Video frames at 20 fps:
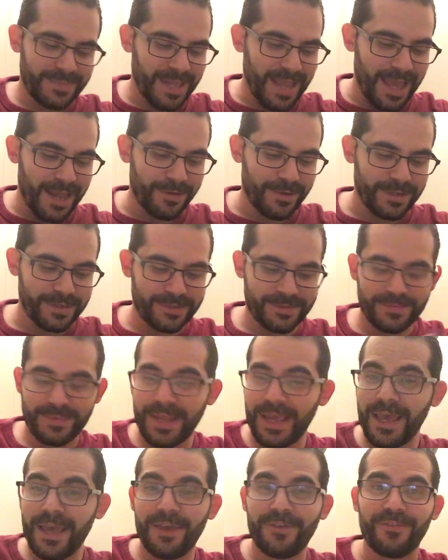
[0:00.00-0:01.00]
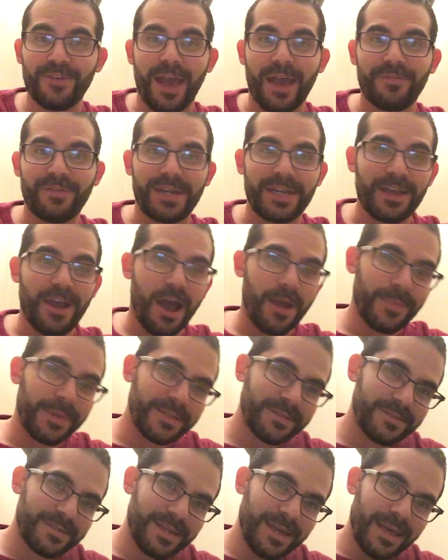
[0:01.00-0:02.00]
Anyways, if you have any
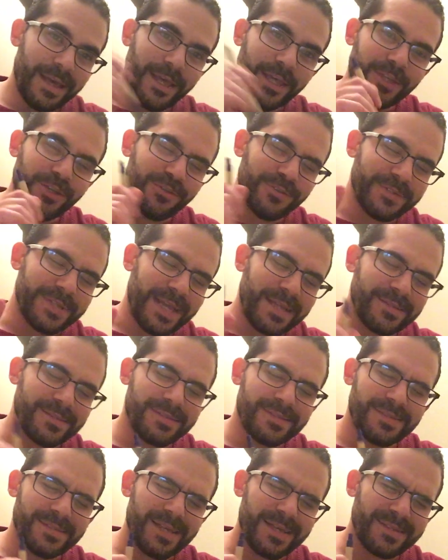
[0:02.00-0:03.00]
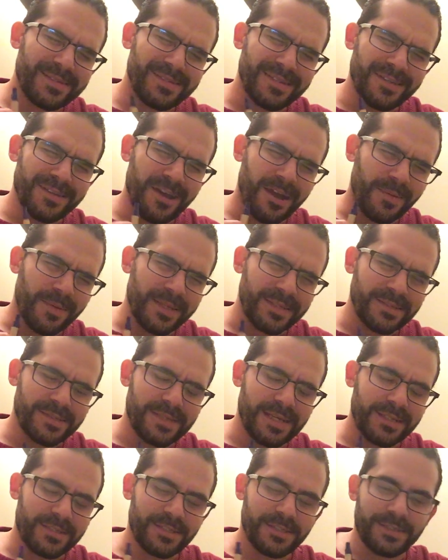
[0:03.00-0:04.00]
comments, use that sexy comment
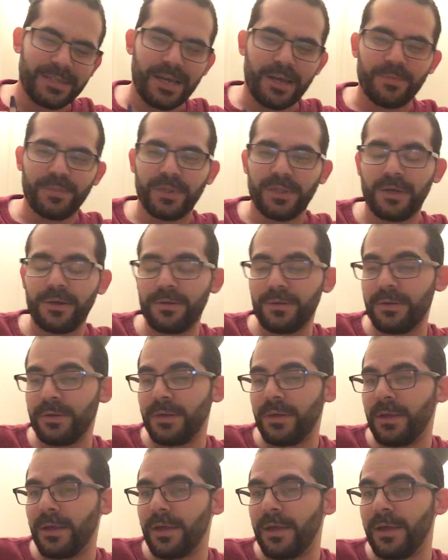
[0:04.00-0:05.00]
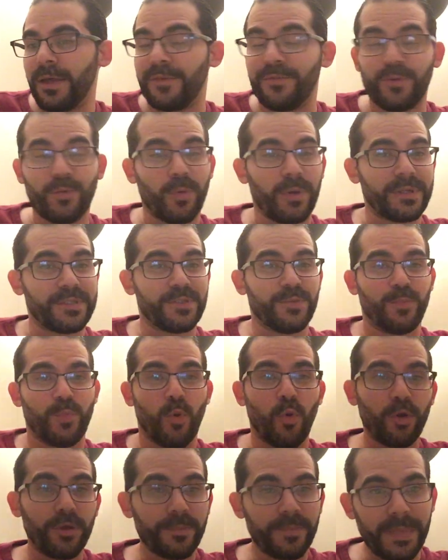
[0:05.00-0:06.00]
section down below. If you want to
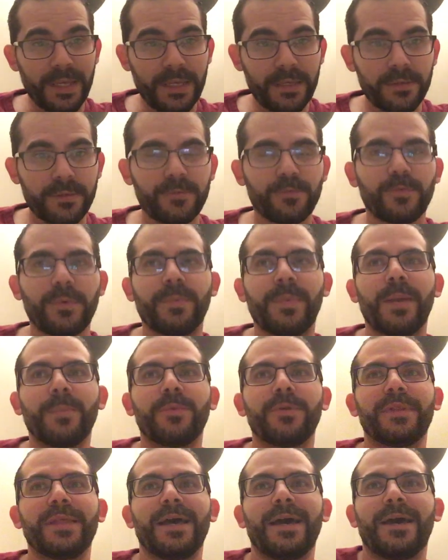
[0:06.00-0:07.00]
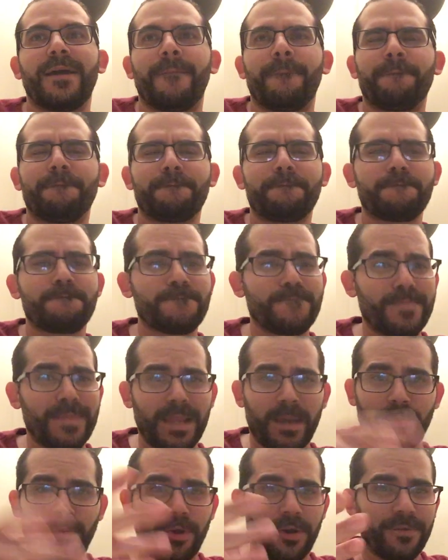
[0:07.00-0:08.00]
support me, remember that
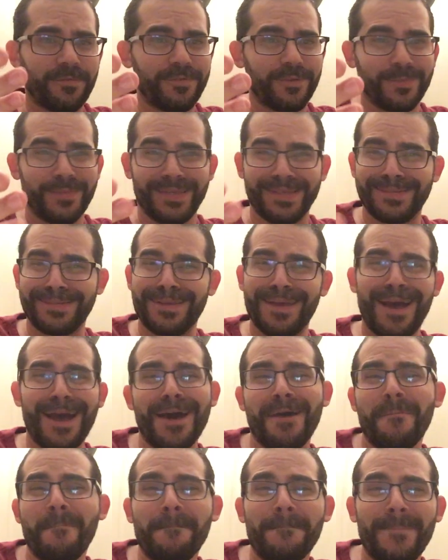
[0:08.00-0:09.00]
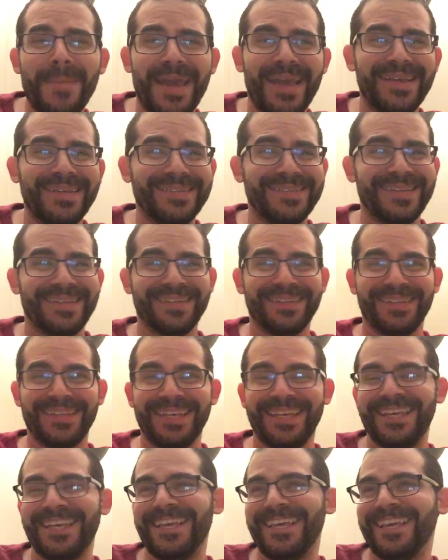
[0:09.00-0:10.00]
apart from this
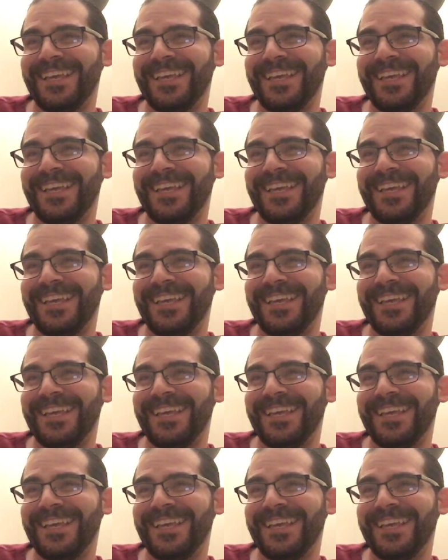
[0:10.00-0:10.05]
amazingly